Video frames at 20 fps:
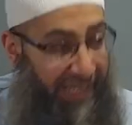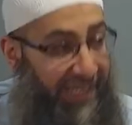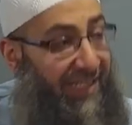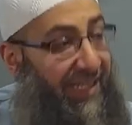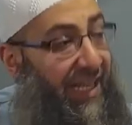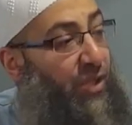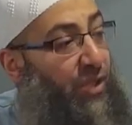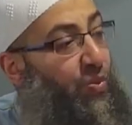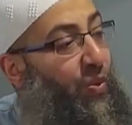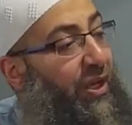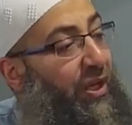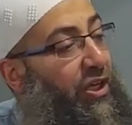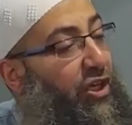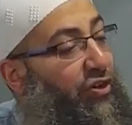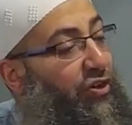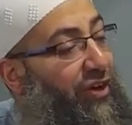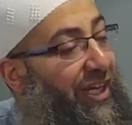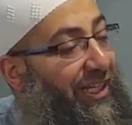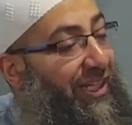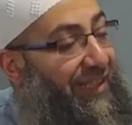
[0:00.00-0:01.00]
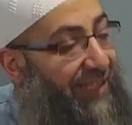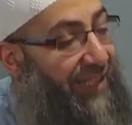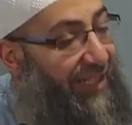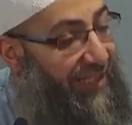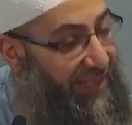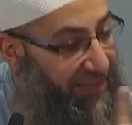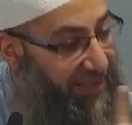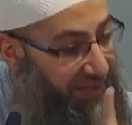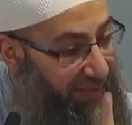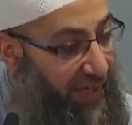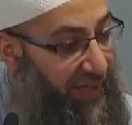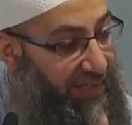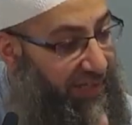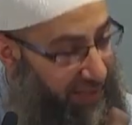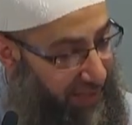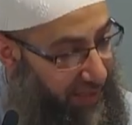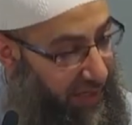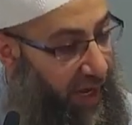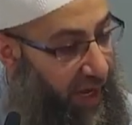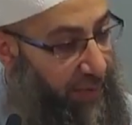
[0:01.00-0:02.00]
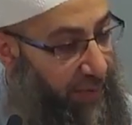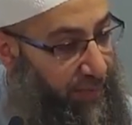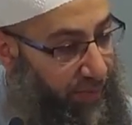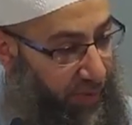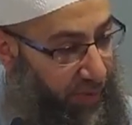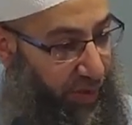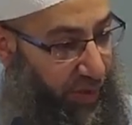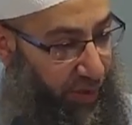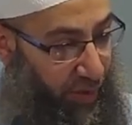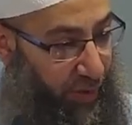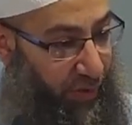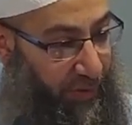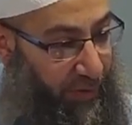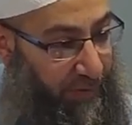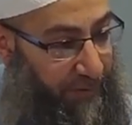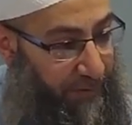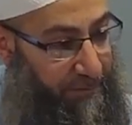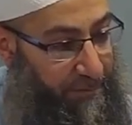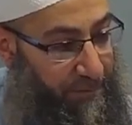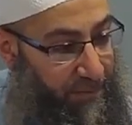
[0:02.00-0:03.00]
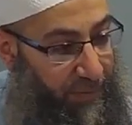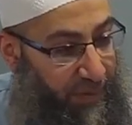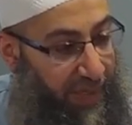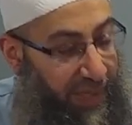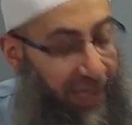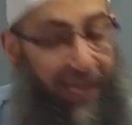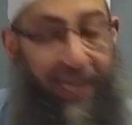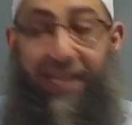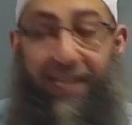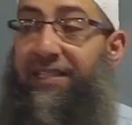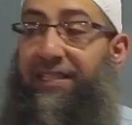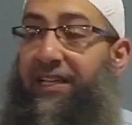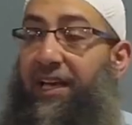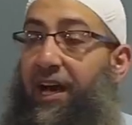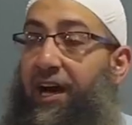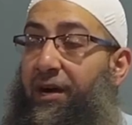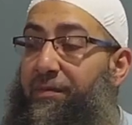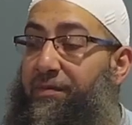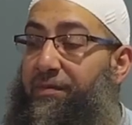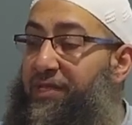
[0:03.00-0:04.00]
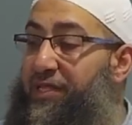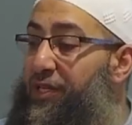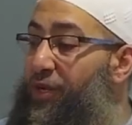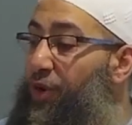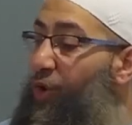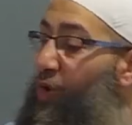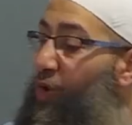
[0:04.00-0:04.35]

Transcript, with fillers: is that when greatness does come, though, it comes in